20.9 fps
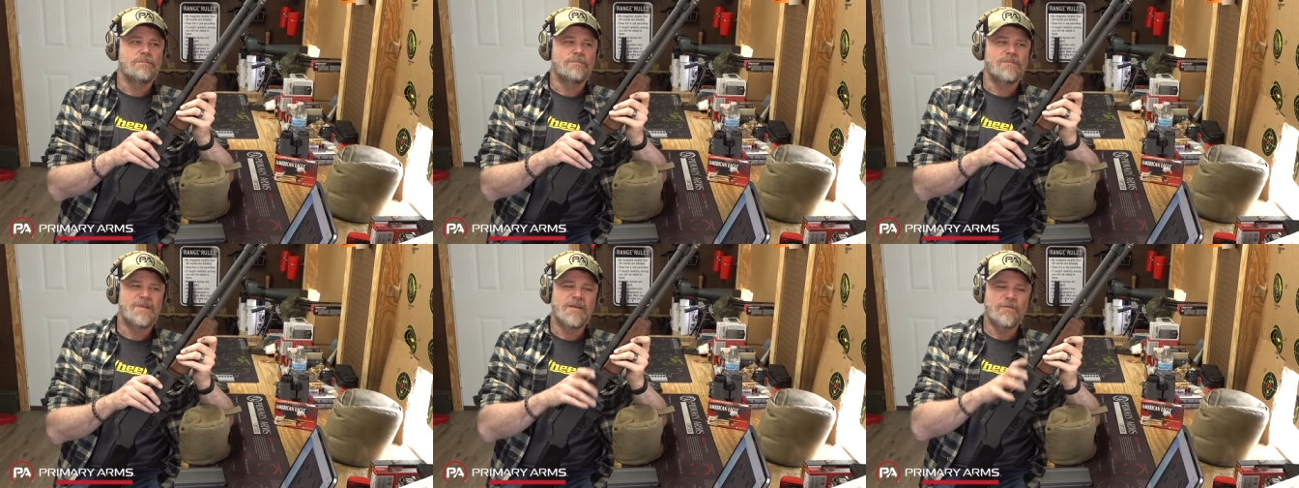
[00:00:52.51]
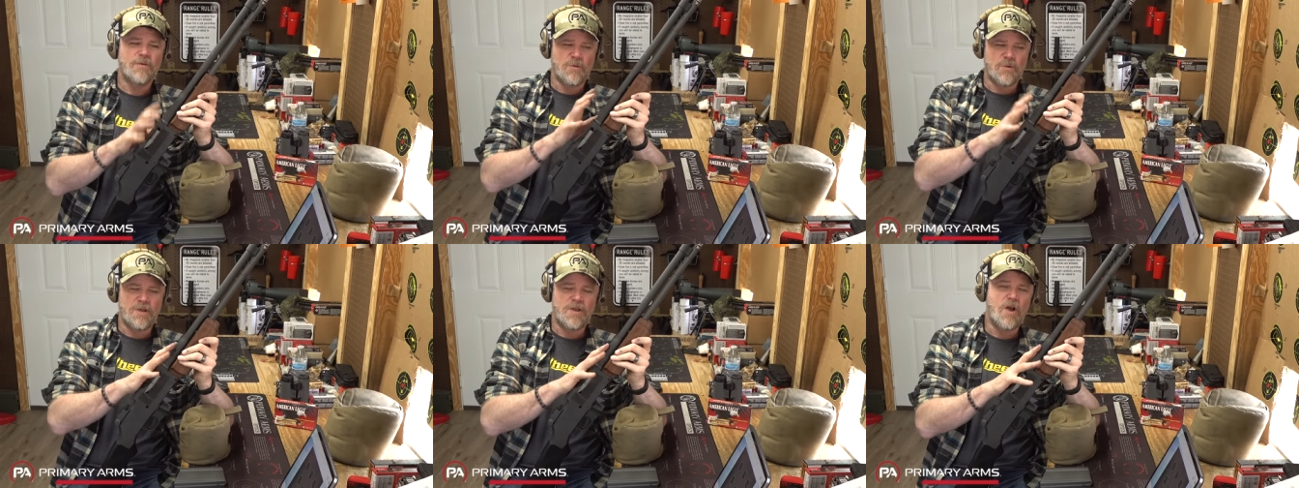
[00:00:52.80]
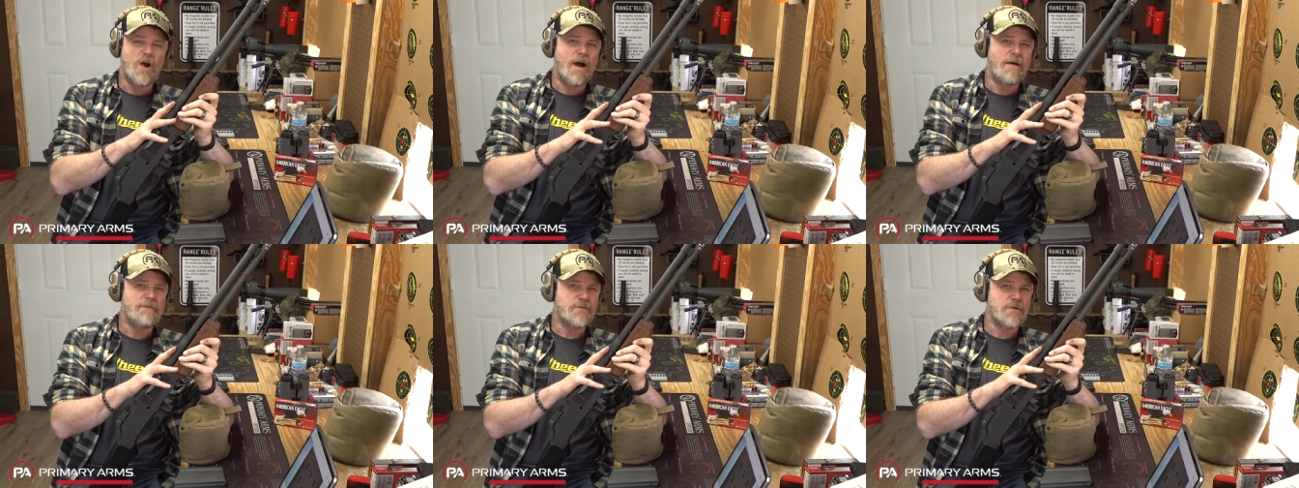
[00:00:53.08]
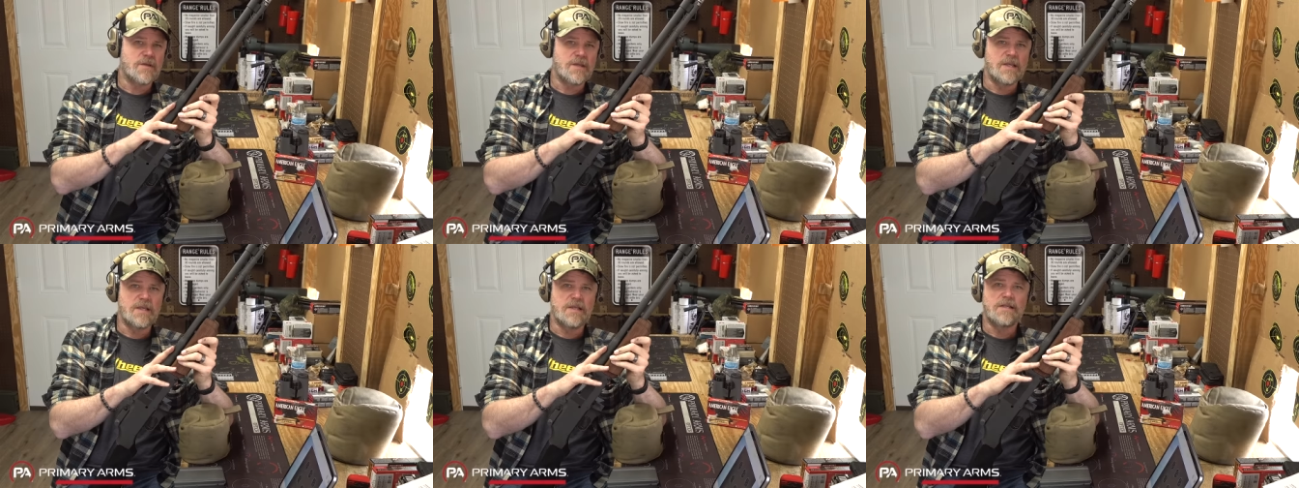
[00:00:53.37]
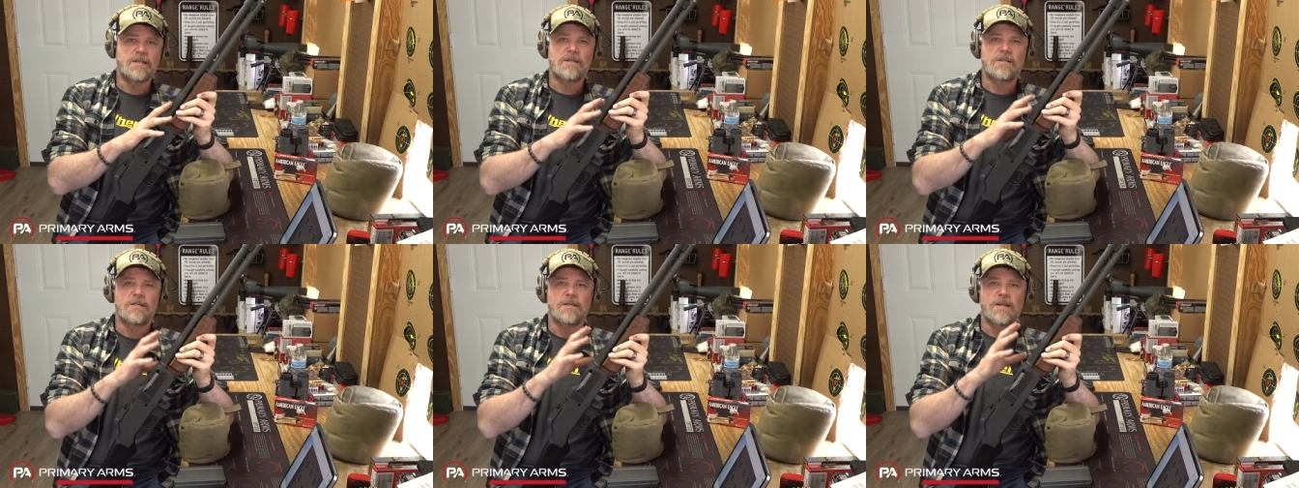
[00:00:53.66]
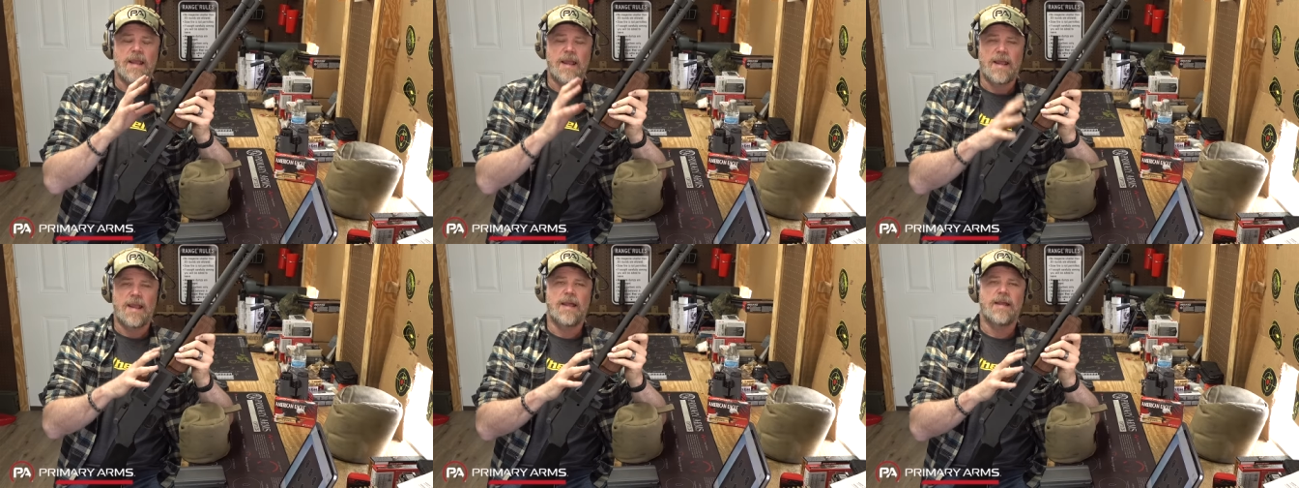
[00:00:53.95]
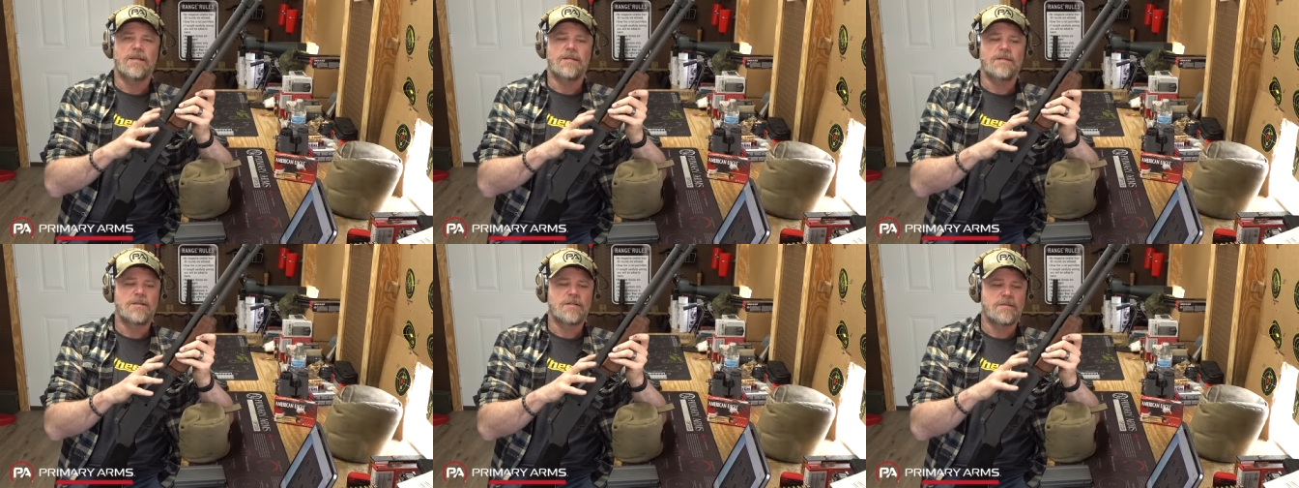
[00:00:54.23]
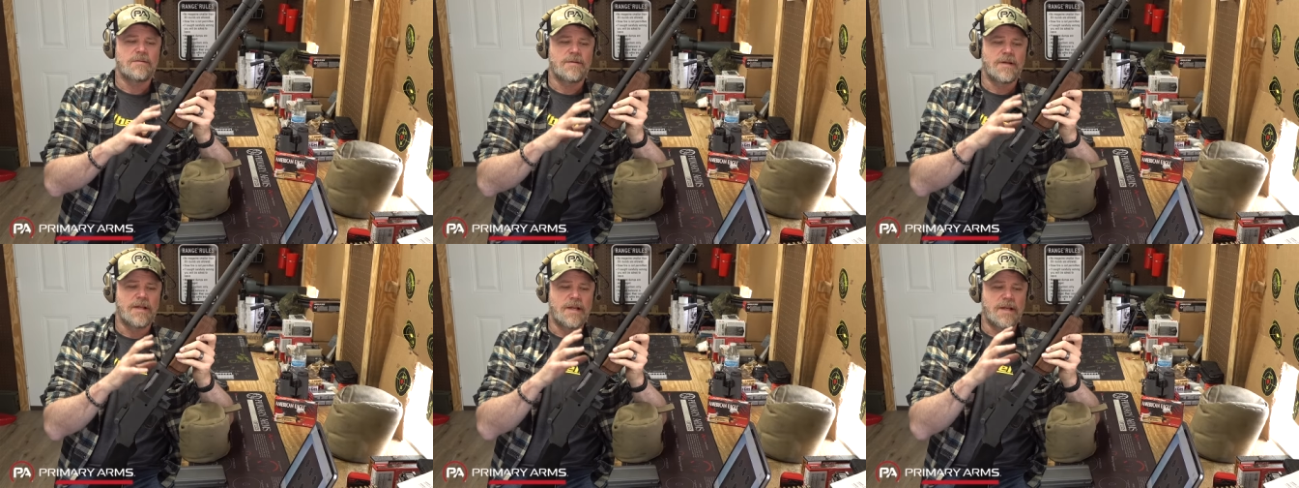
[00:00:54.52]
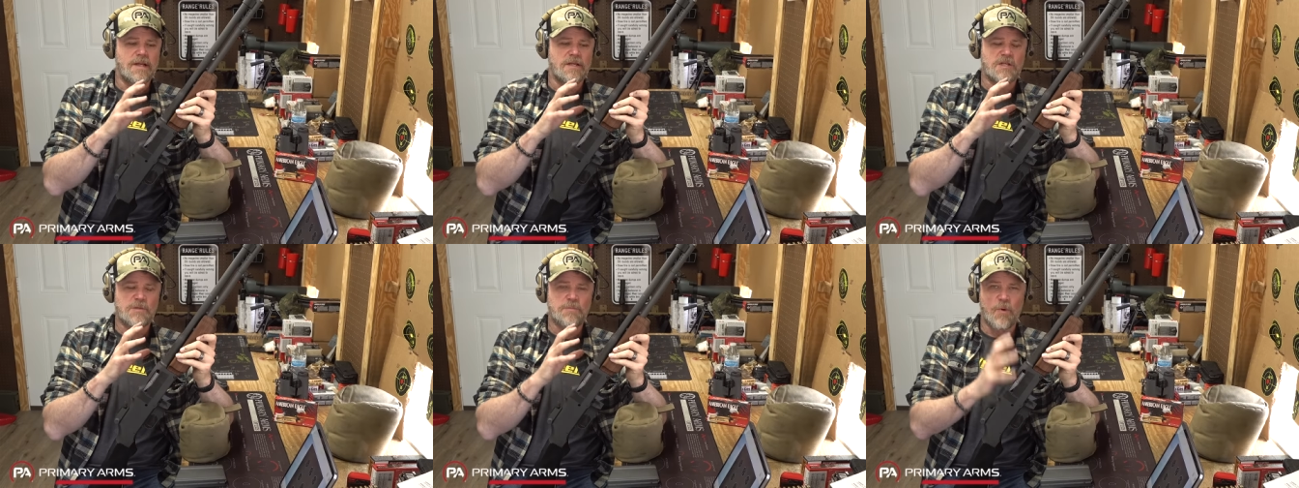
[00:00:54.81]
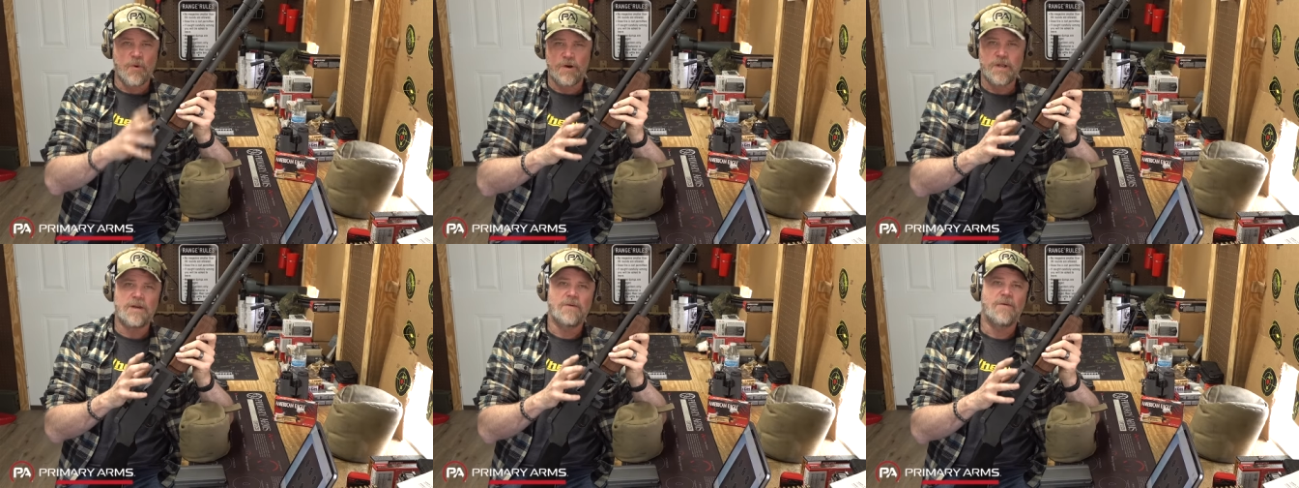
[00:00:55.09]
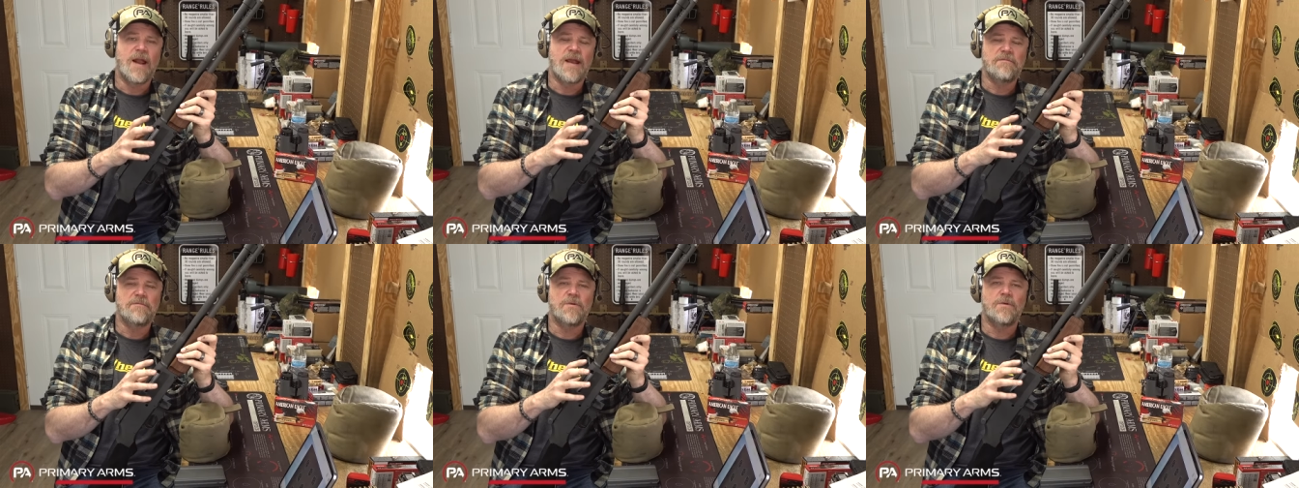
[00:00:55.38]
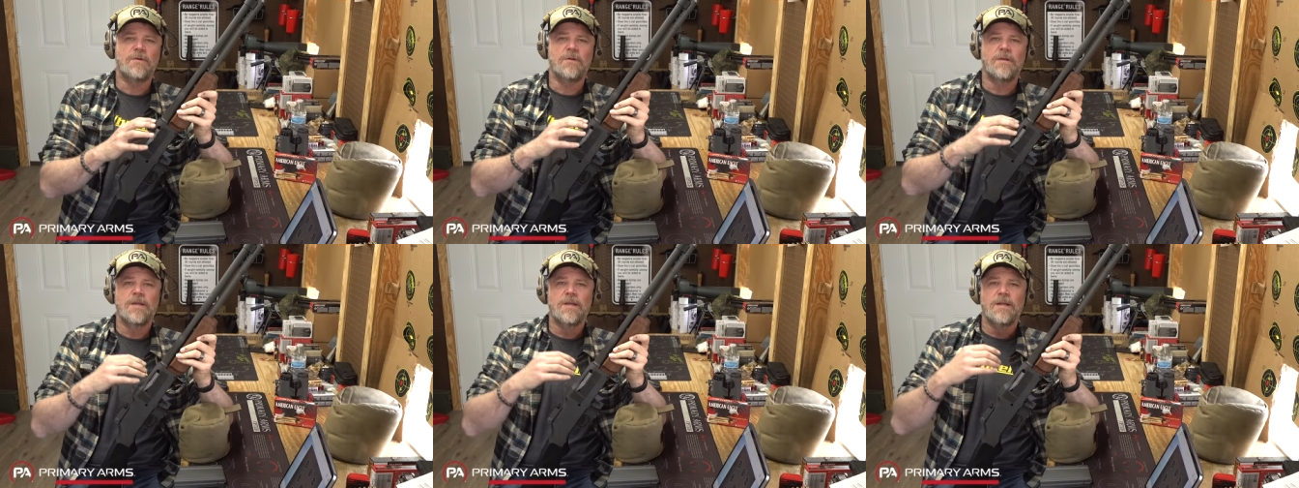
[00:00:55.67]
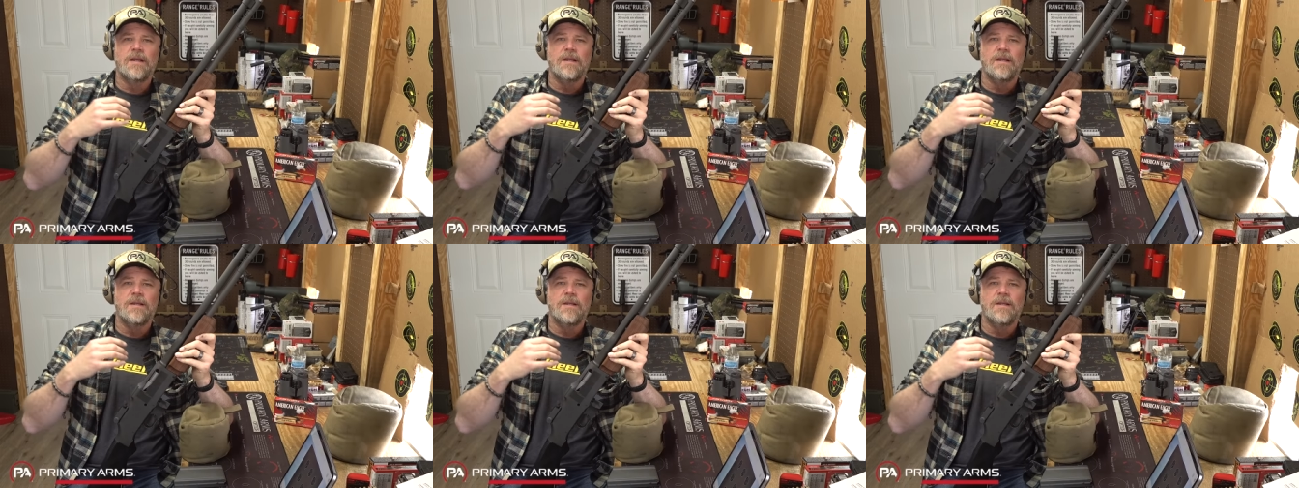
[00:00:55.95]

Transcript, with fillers: never really offered this as a sporting rifle,